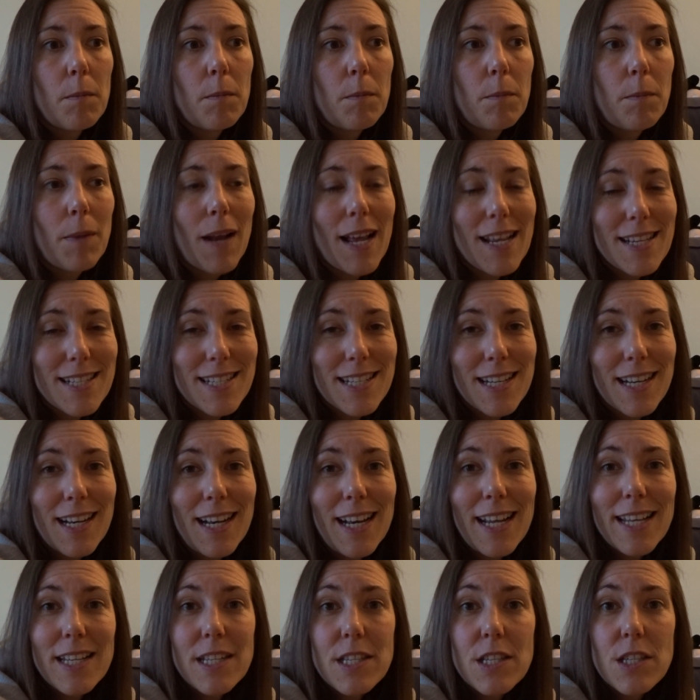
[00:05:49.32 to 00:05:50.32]
plastic
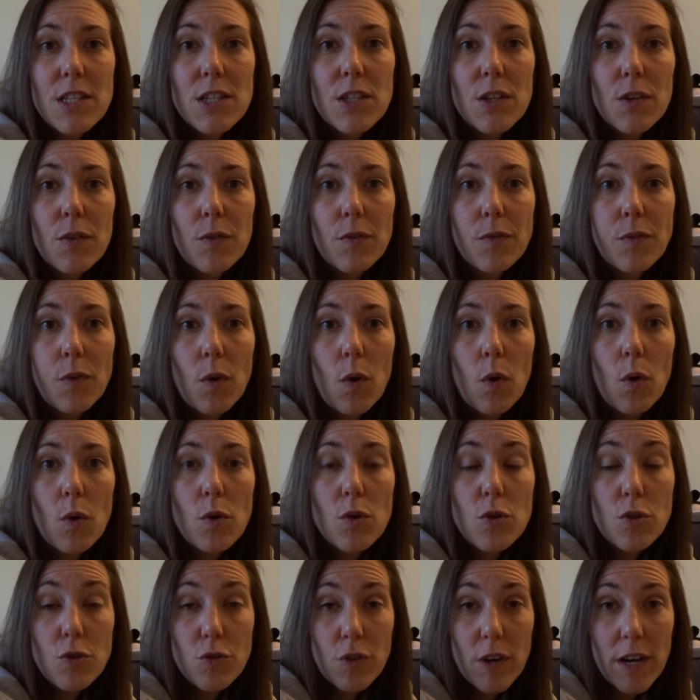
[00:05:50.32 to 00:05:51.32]
lids
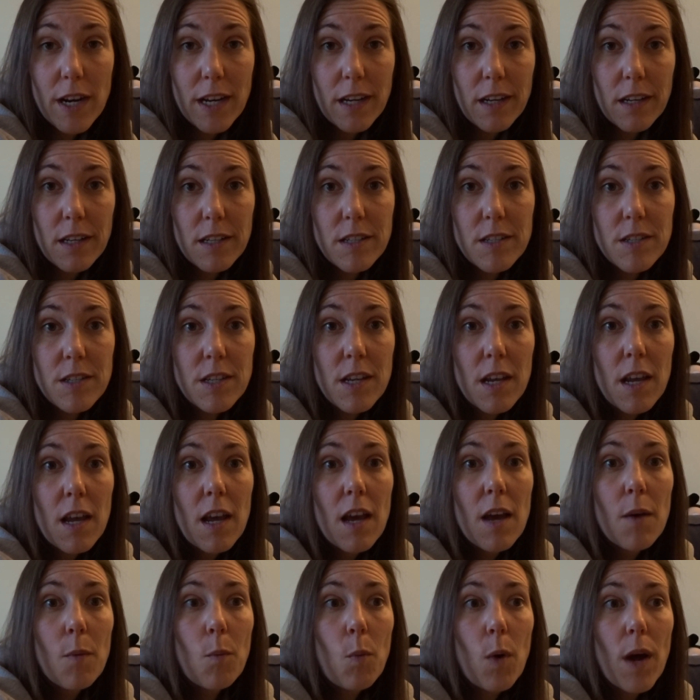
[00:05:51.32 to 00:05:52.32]
for drinks,
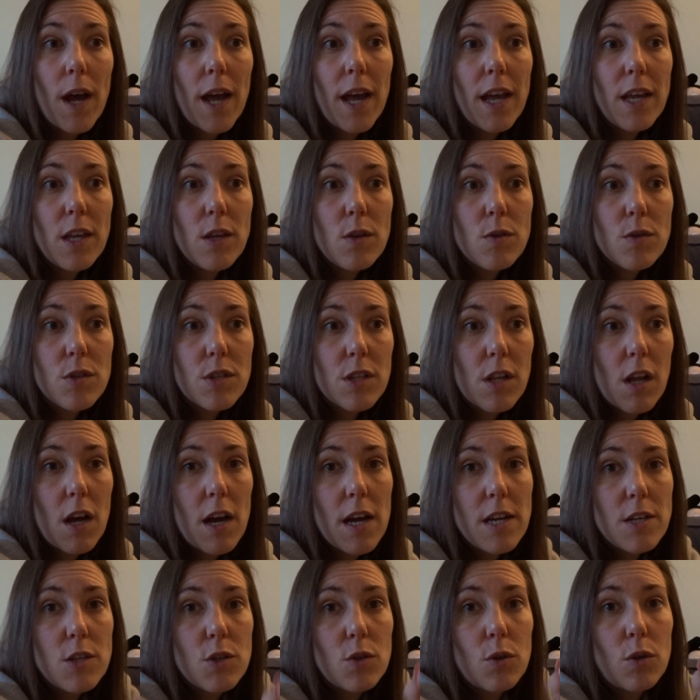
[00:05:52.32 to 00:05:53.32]
where you
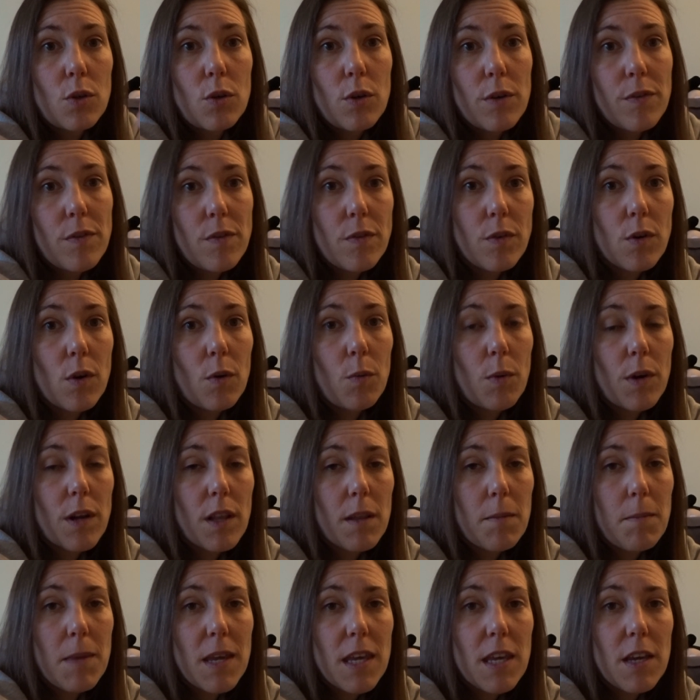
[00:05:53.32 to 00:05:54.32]
slide your, if you've got one of
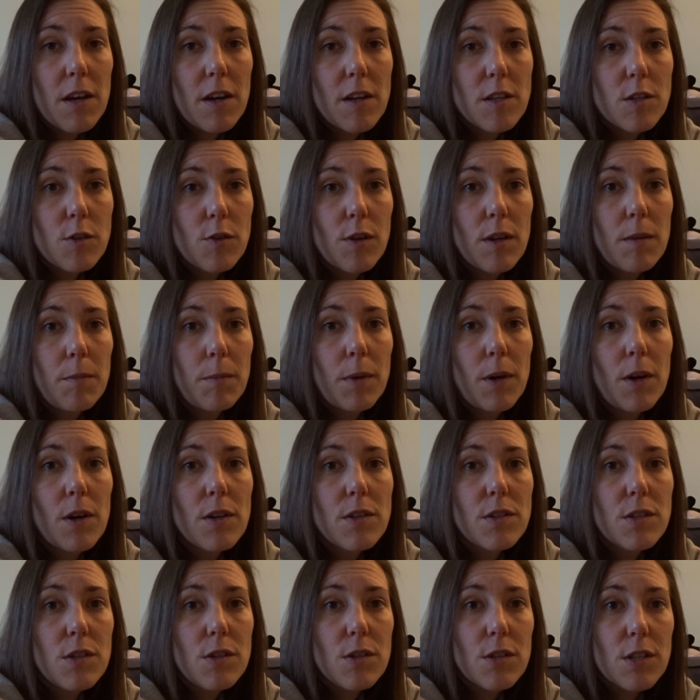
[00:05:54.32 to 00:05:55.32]
the Mickey ice cream
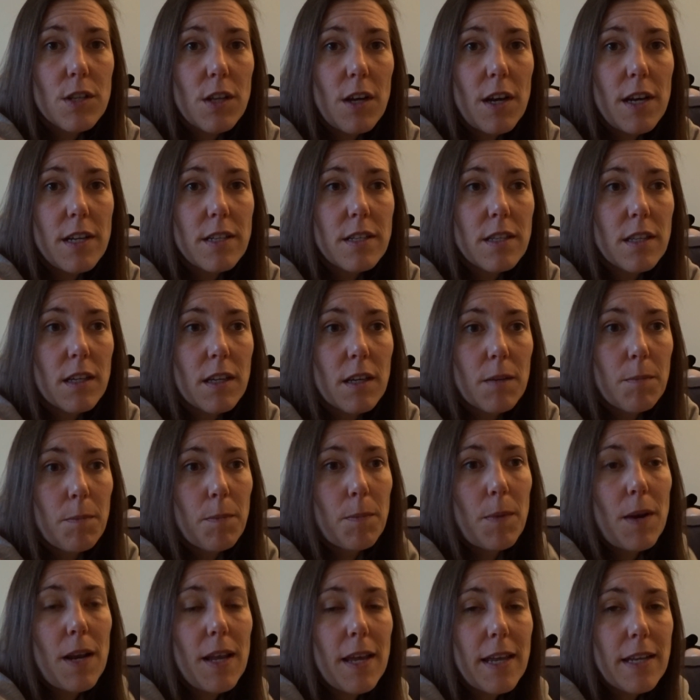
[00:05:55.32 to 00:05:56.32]
bars, you slide the
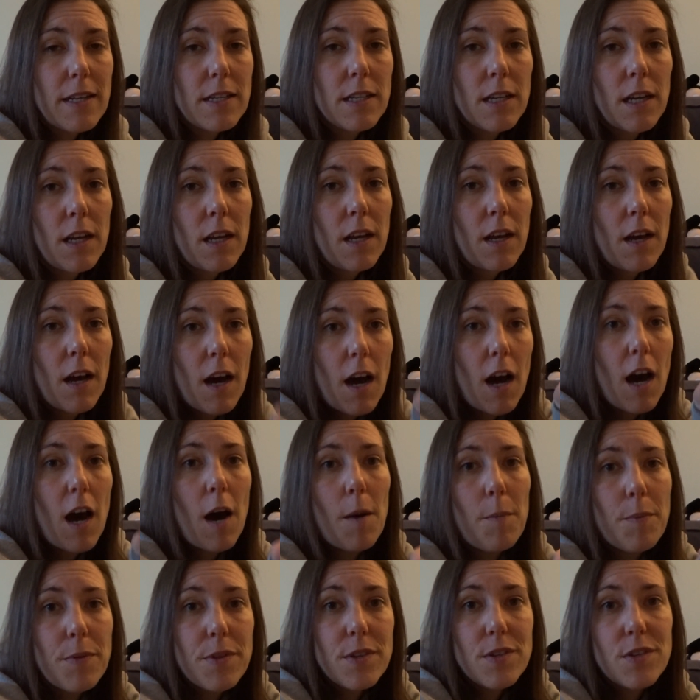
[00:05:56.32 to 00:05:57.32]
lid
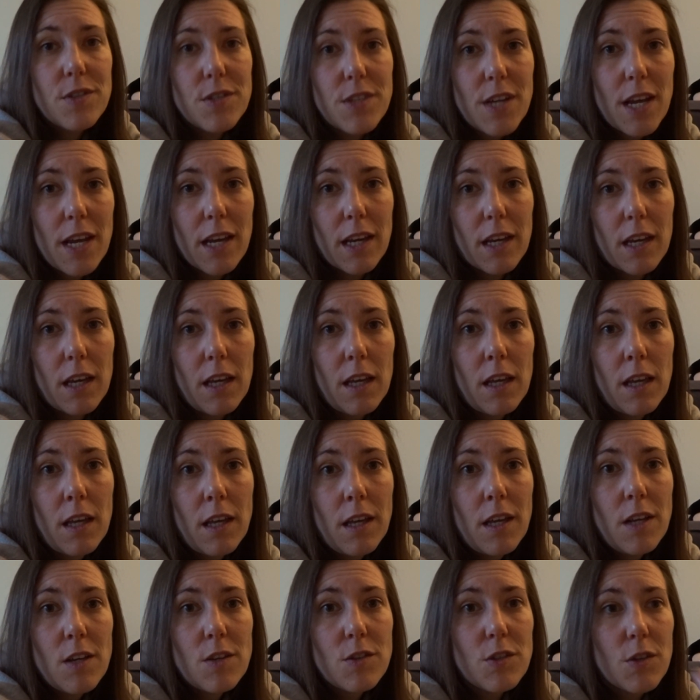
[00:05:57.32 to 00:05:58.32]
up the stick,
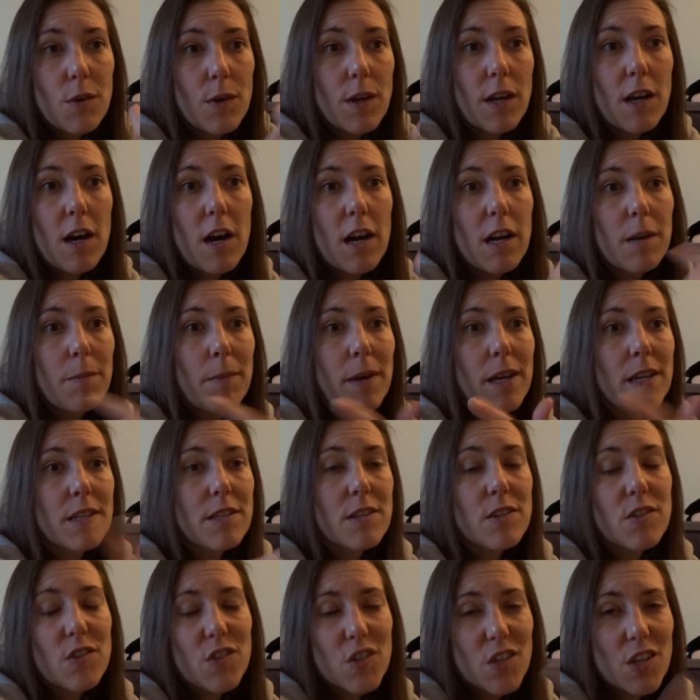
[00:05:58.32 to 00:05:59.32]
so it kind of makes
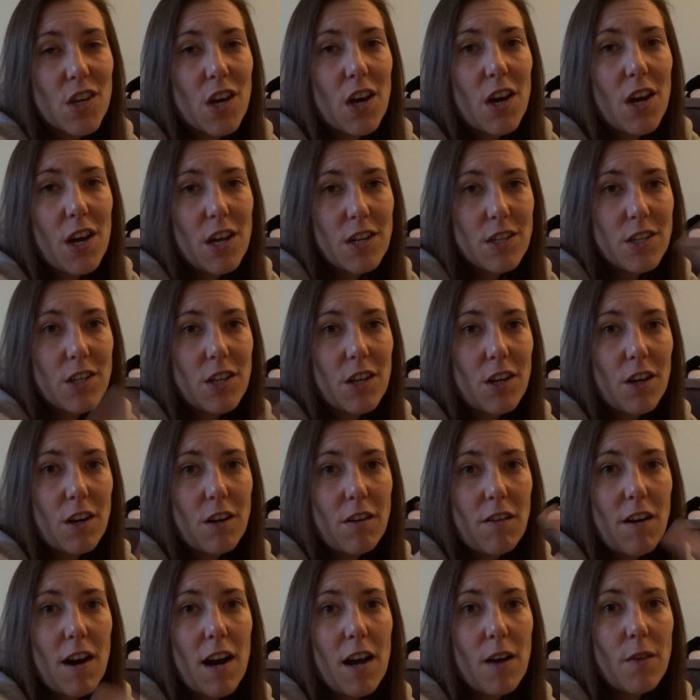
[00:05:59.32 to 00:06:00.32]
a skirt
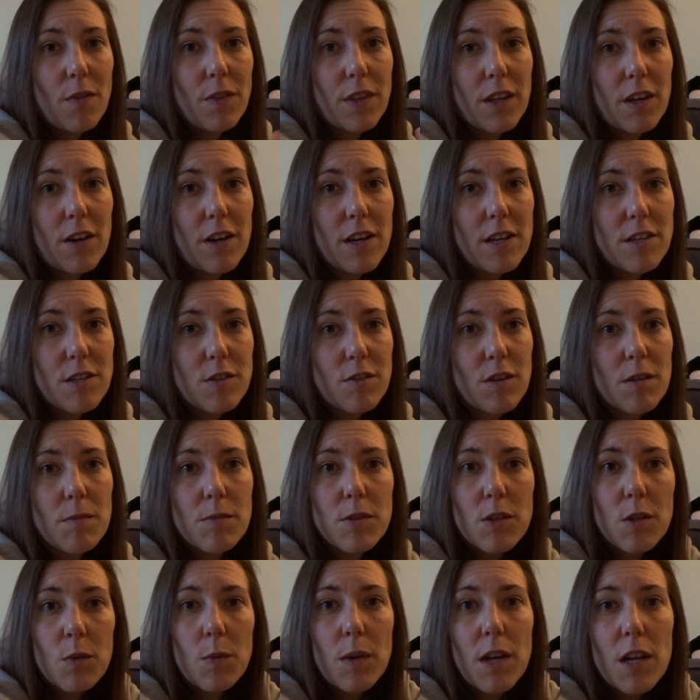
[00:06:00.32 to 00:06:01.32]
around the ice cream
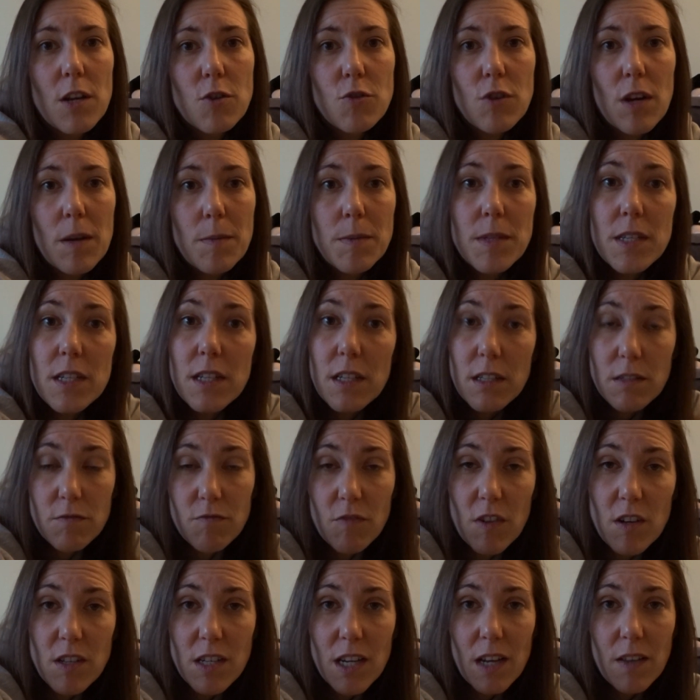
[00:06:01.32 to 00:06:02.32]
so that when it drips it doesn't
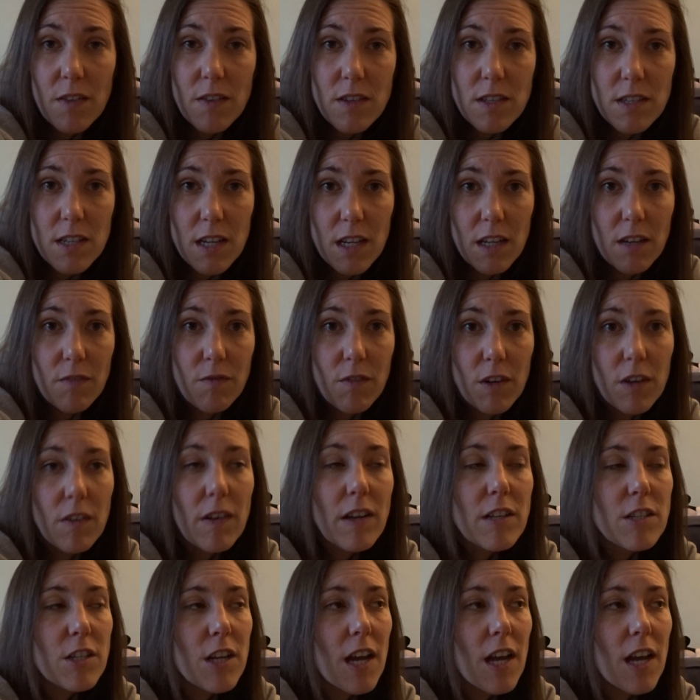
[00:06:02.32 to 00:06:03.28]
run down the stick and run around your